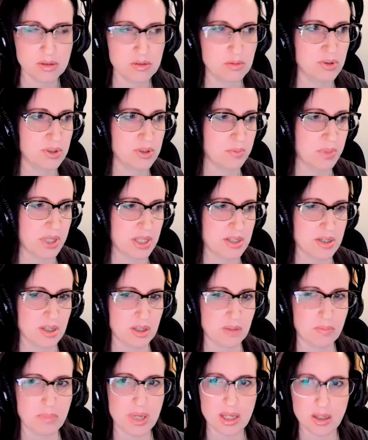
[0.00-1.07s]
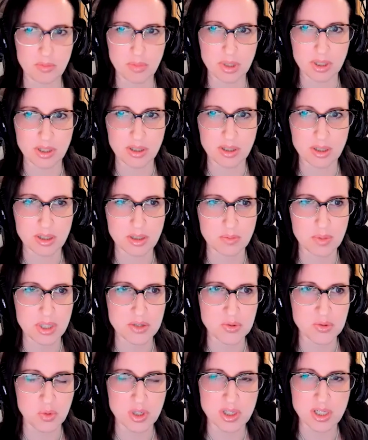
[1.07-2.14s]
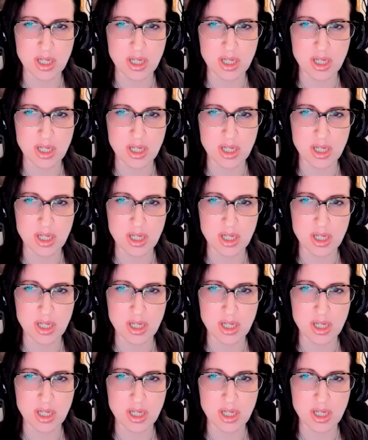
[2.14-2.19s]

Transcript: Well, it depends on the baby. It depends what